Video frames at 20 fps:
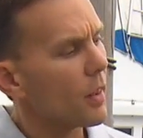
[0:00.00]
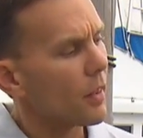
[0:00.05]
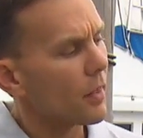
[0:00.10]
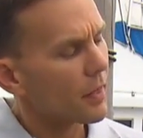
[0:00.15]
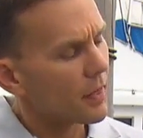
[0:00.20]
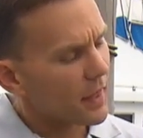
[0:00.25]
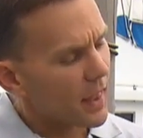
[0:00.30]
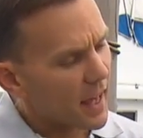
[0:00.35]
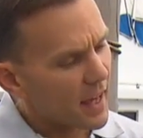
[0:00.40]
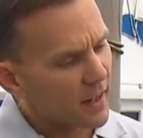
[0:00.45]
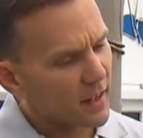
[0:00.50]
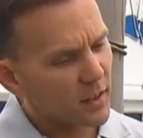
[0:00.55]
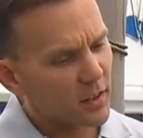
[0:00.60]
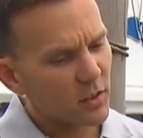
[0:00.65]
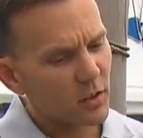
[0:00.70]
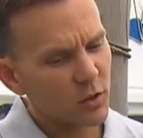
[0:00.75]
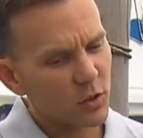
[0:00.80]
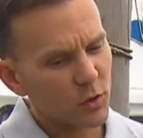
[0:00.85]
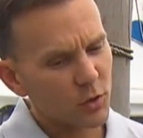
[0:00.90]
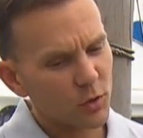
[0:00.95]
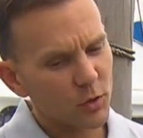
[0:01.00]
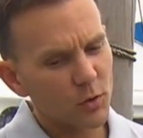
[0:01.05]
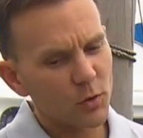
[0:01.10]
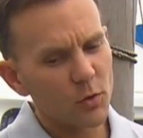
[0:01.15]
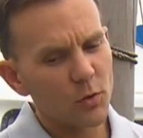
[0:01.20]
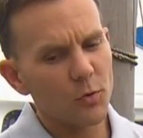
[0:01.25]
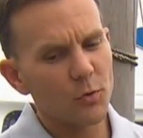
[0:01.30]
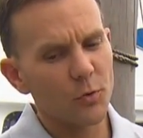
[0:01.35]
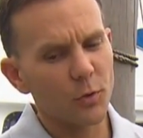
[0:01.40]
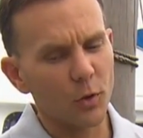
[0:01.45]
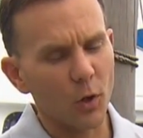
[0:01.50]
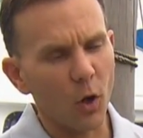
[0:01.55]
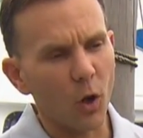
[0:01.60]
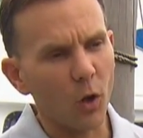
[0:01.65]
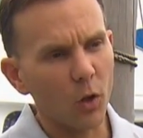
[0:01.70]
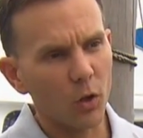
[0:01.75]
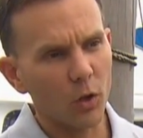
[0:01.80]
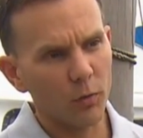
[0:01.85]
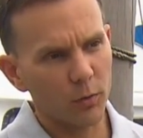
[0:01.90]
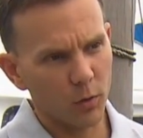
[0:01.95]
That is true for
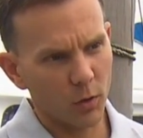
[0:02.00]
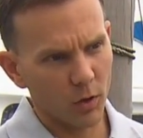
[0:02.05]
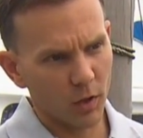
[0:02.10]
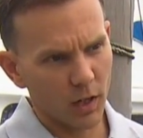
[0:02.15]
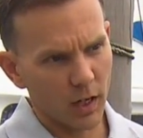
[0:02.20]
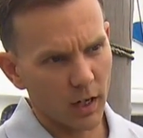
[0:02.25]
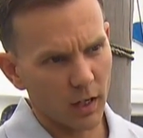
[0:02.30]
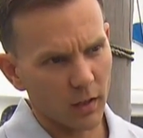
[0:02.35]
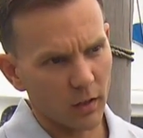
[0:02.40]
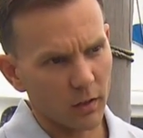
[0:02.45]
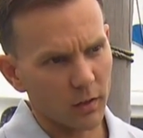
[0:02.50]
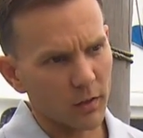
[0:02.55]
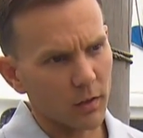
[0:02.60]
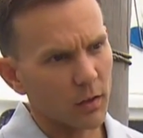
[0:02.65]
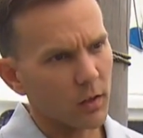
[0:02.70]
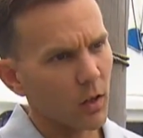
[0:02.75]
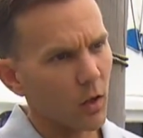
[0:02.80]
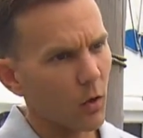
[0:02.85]
all of Long Island.